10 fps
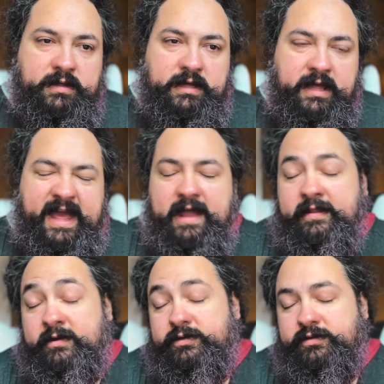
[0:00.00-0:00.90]
again,
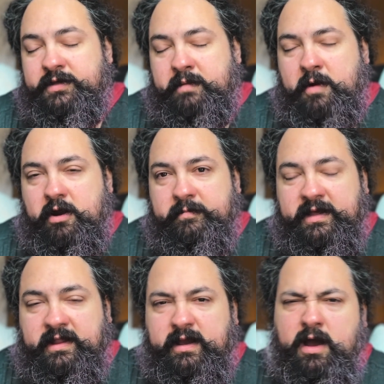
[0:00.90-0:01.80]
there's also that part of me
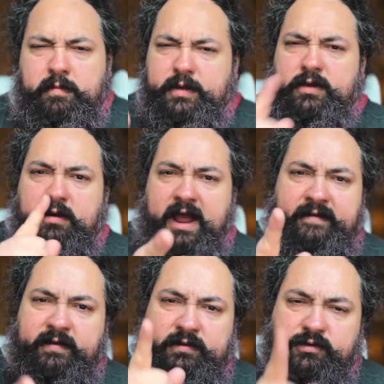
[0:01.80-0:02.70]
but you're
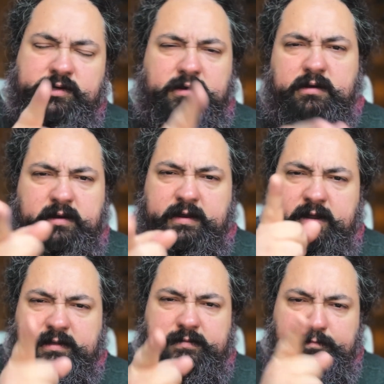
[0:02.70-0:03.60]
having sugar and
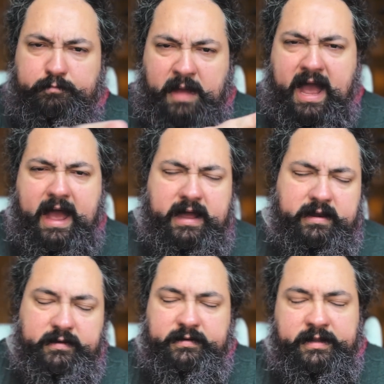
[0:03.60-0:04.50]
that's bad.
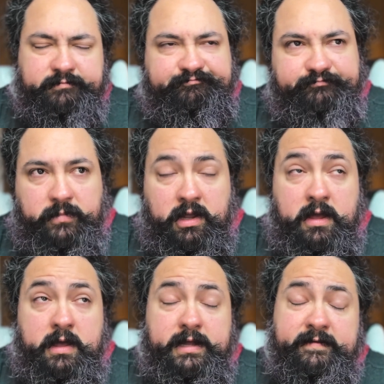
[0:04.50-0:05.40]
And
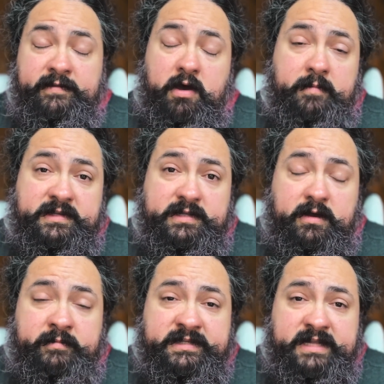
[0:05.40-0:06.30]
even though
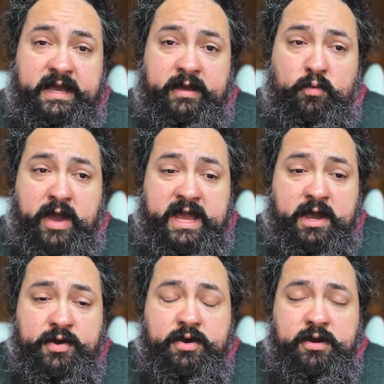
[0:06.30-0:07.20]
I'm staying way
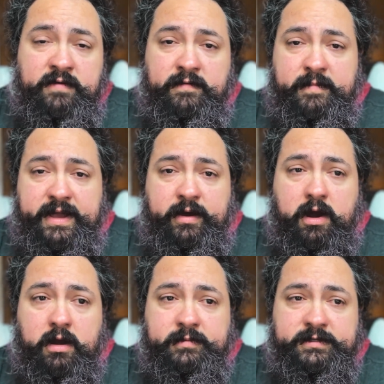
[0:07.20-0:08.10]
under for my
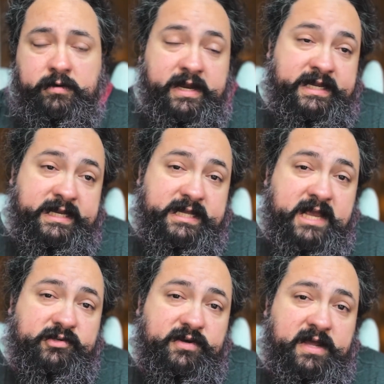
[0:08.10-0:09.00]
carbs, or I did
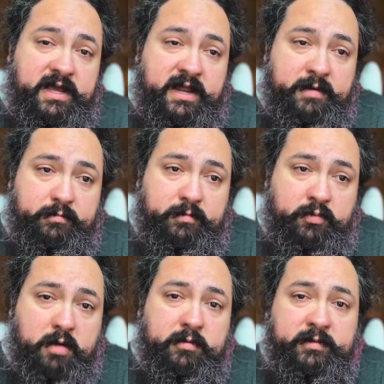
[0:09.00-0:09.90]
yesterday, and I
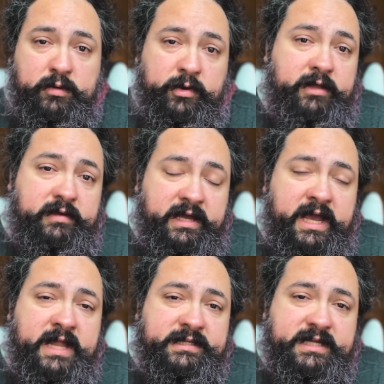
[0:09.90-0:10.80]
probably will
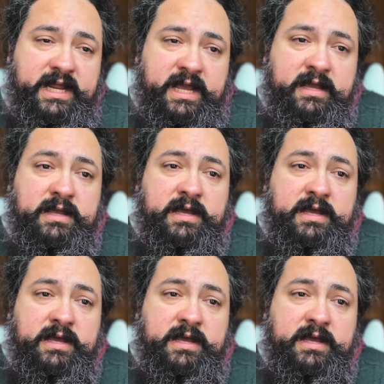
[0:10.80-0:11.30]
again today.